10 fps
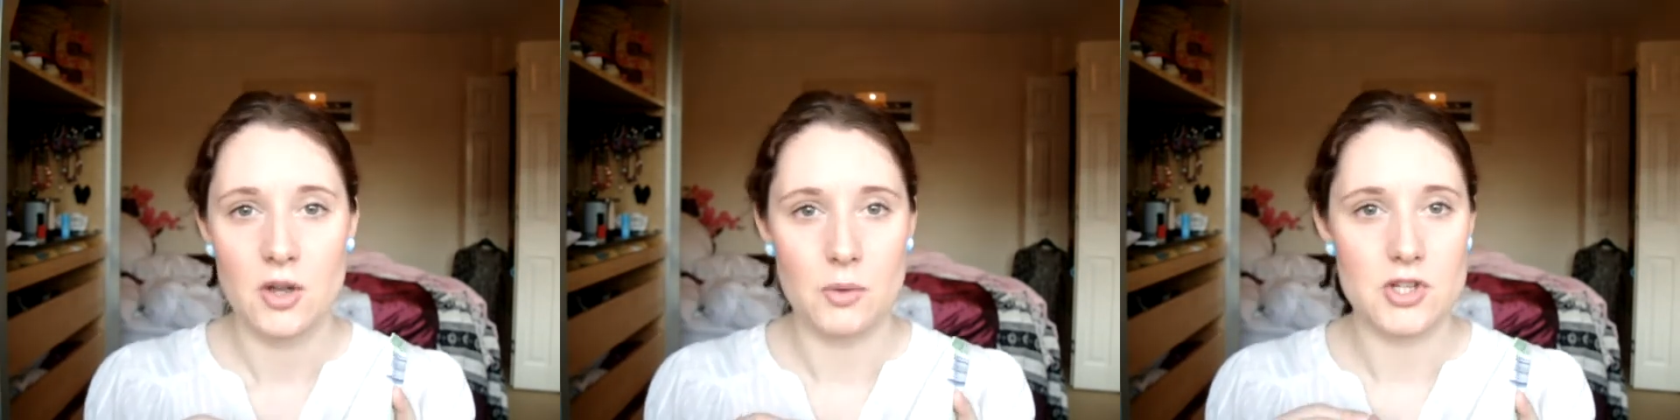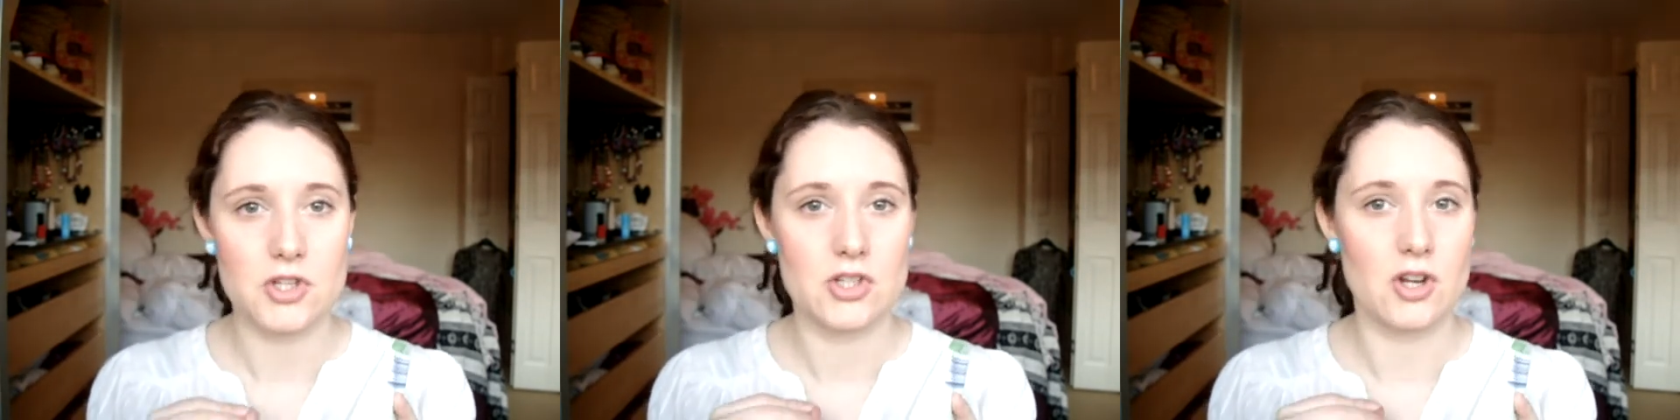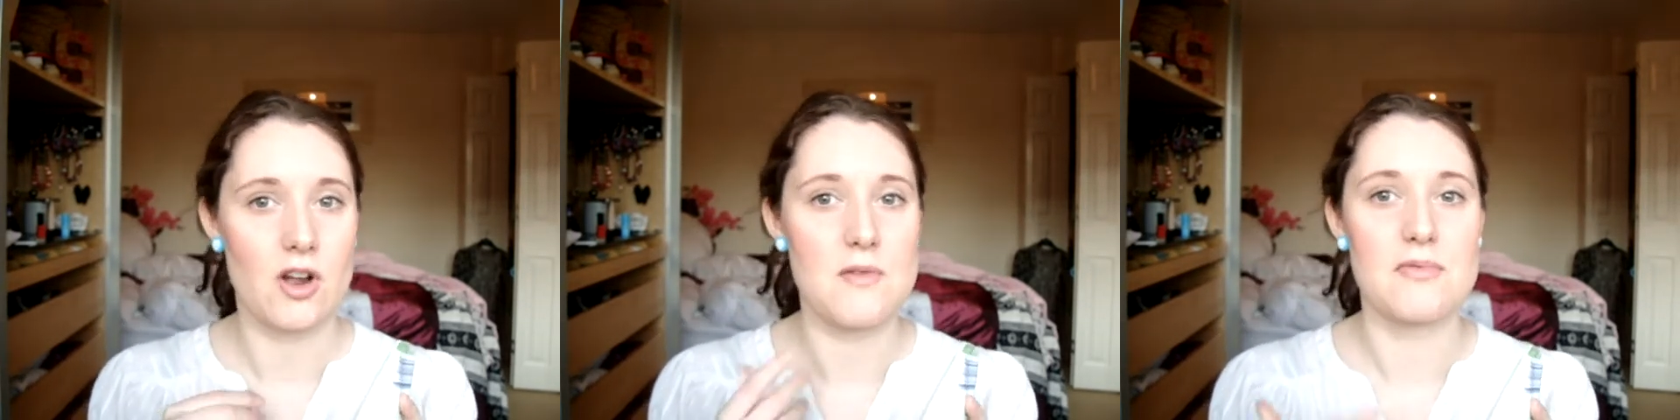
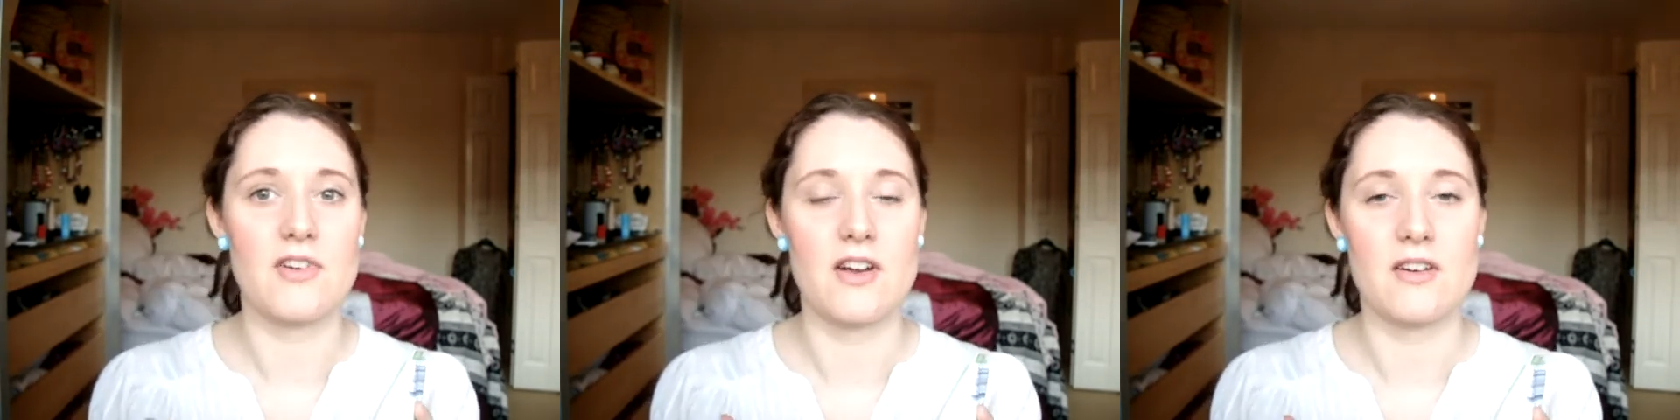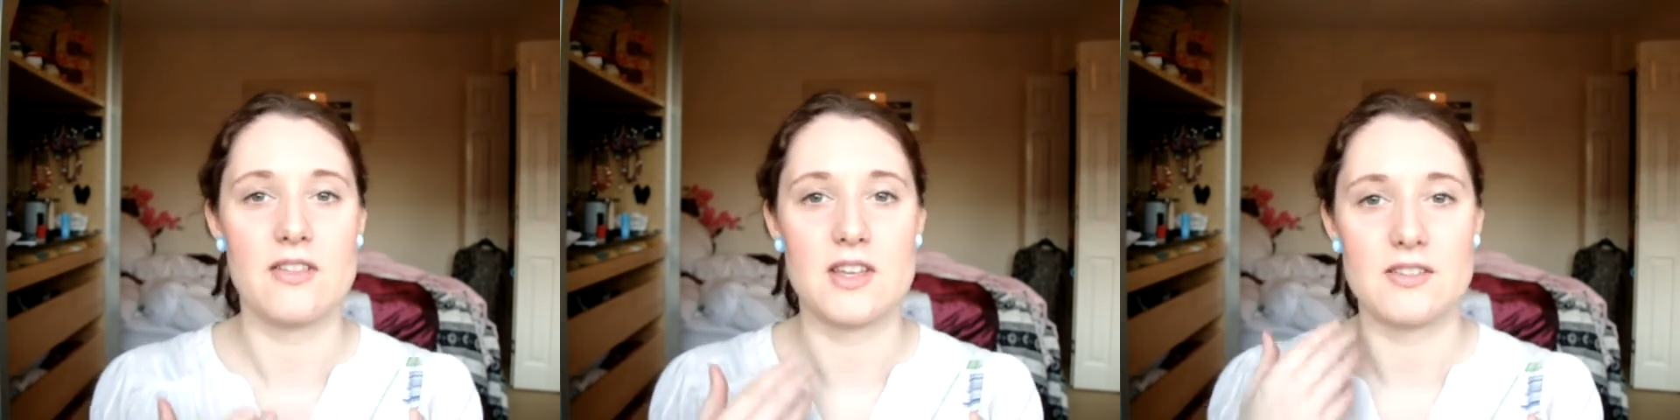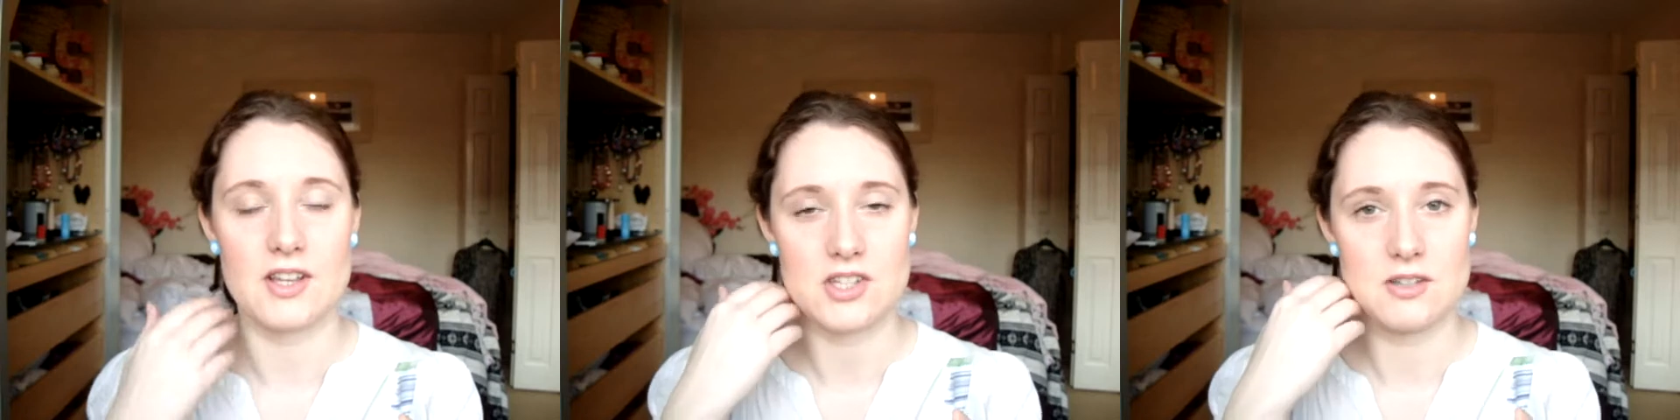which I prefer, and I think
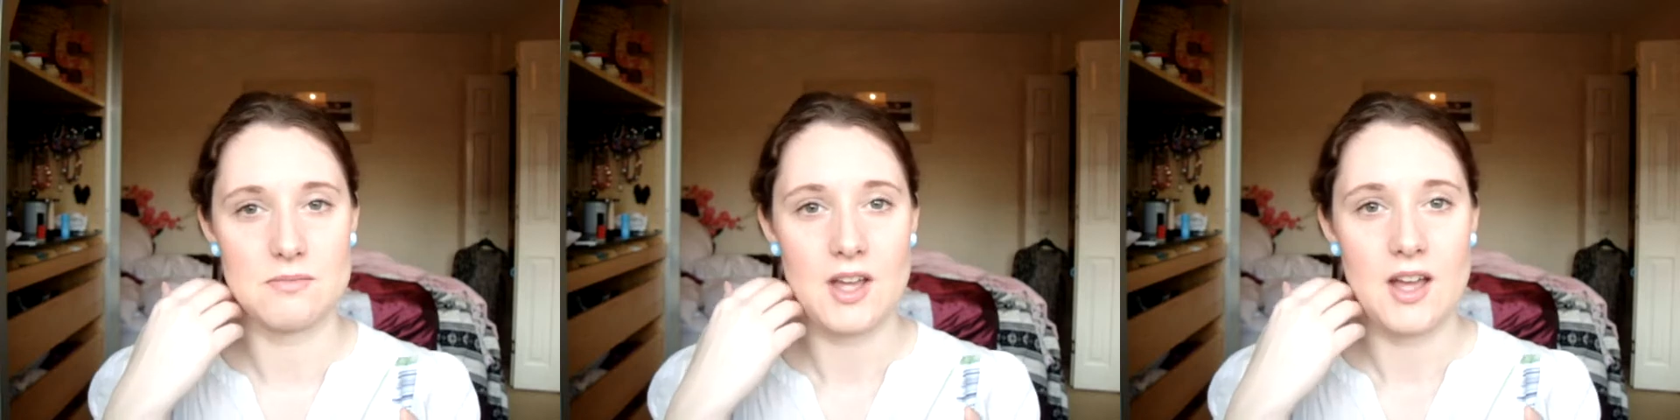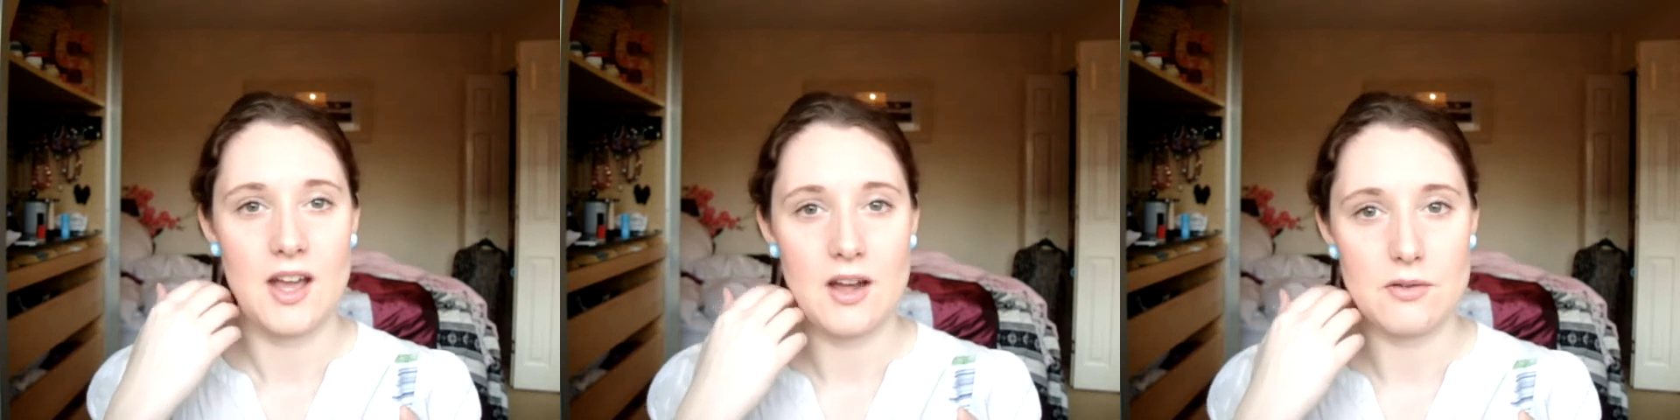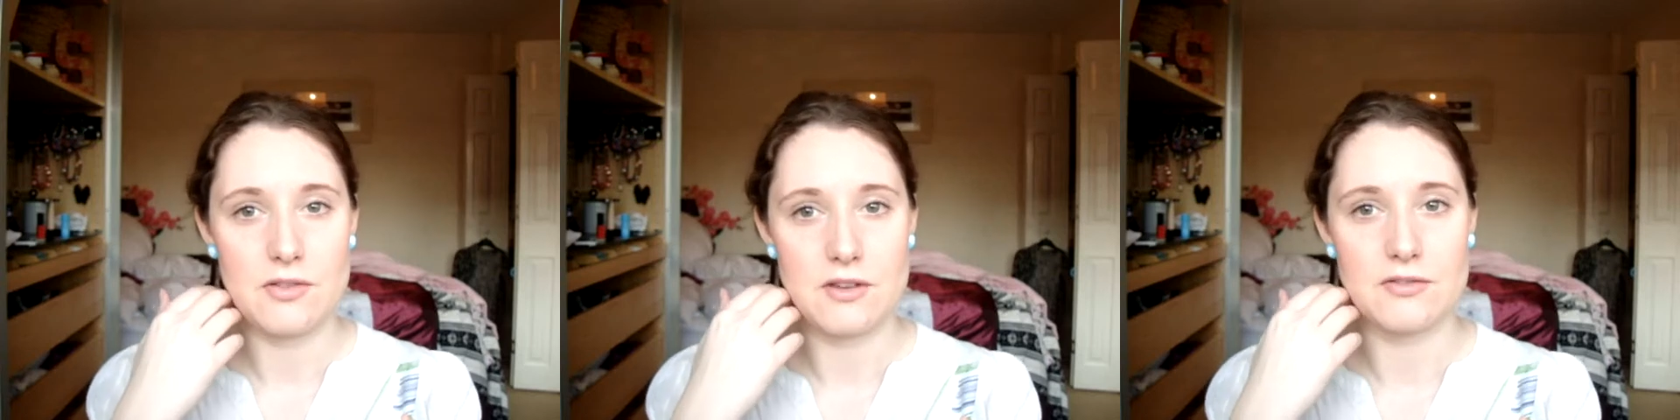is actually
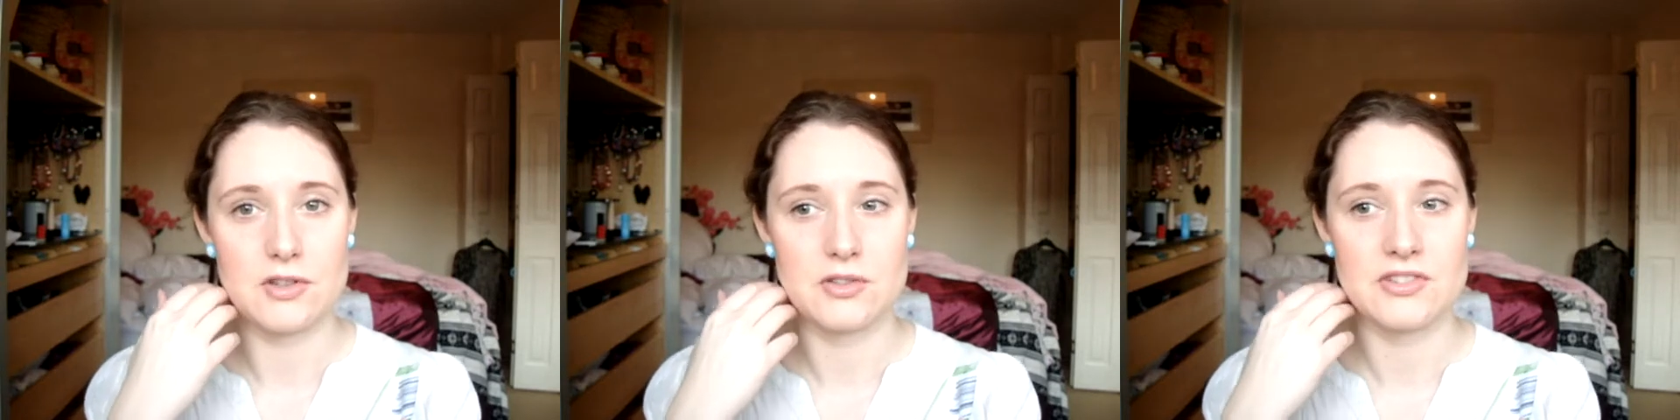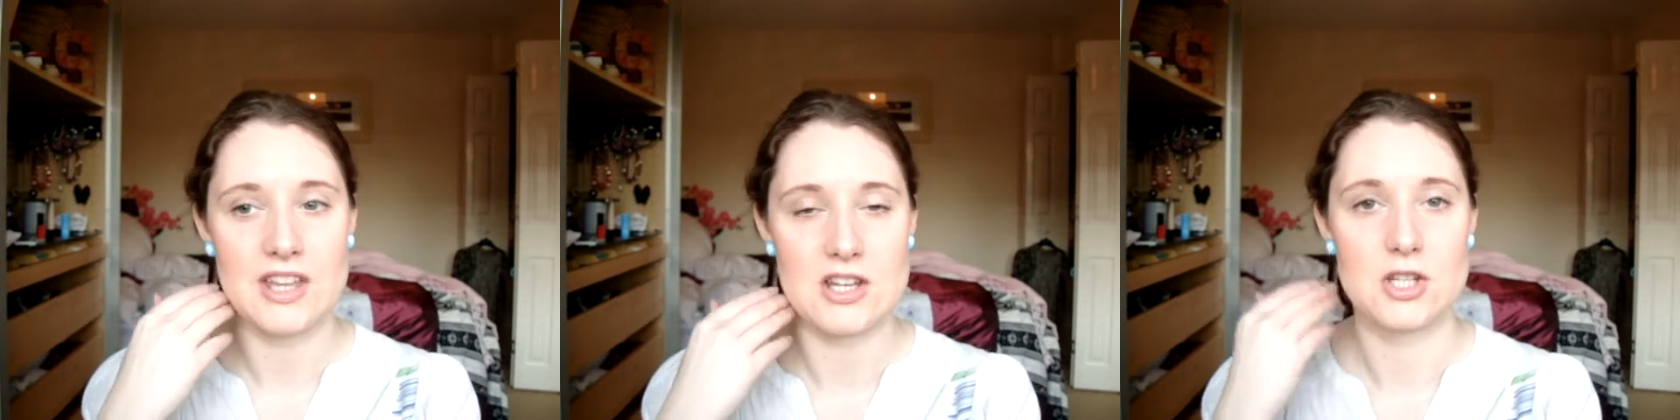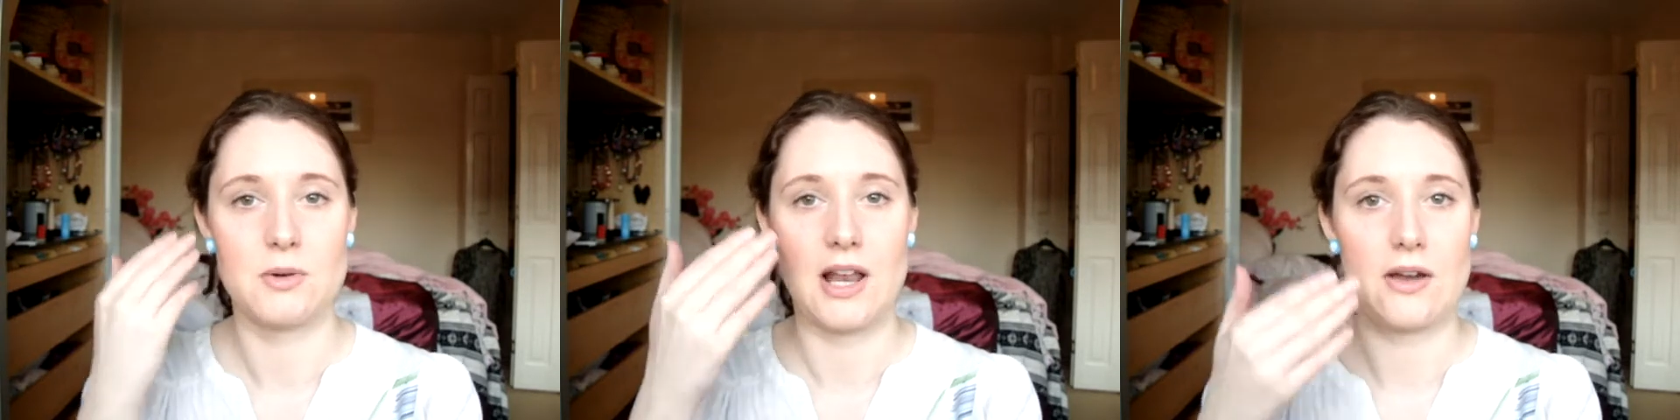healthier for your skin,
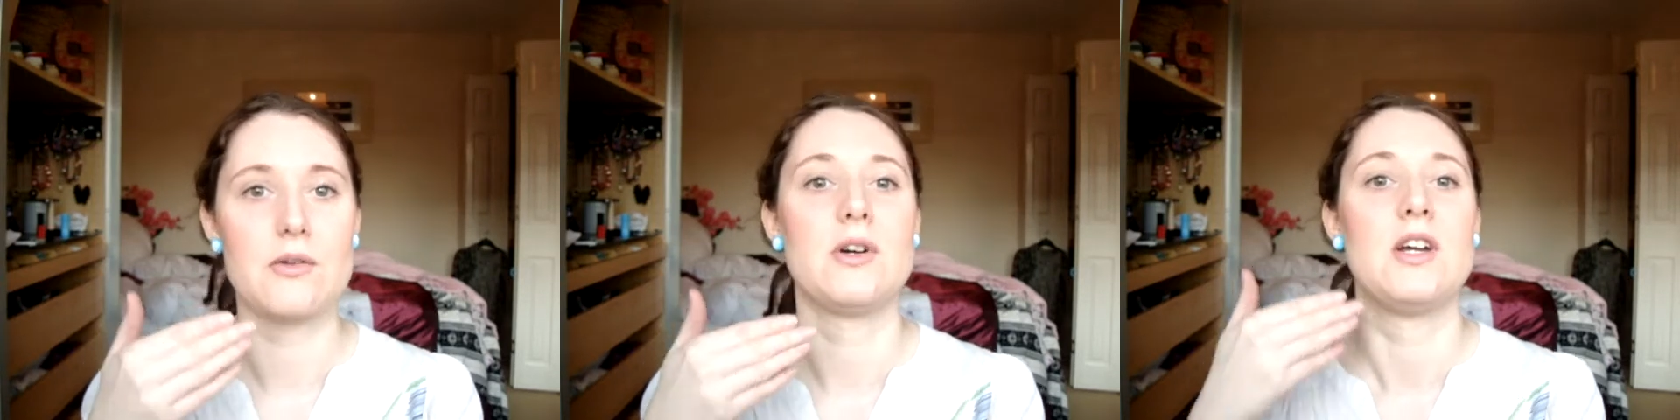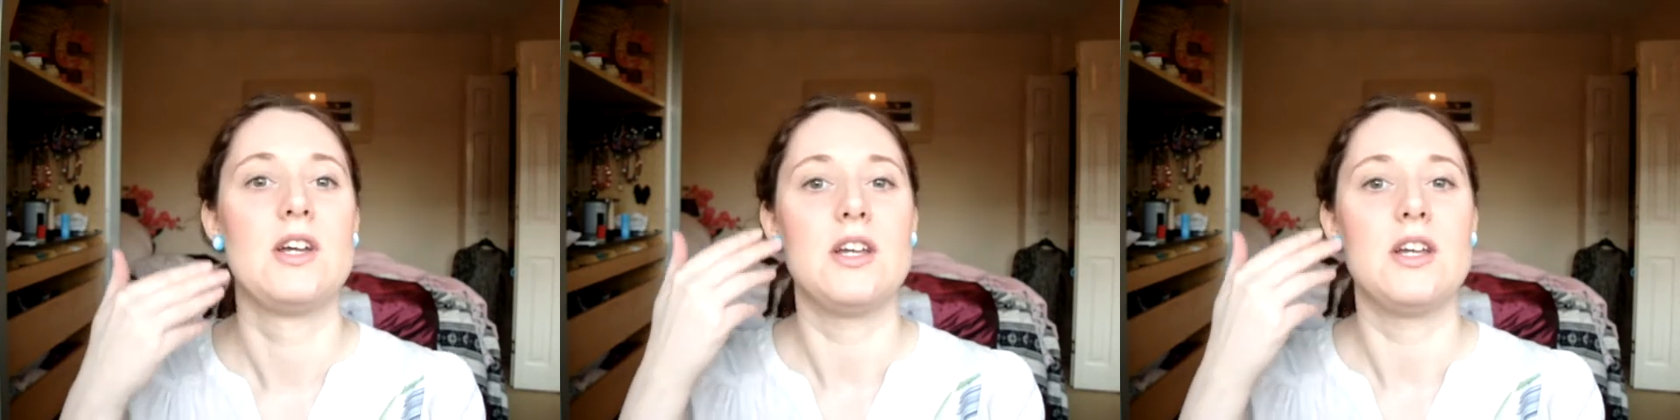to allow,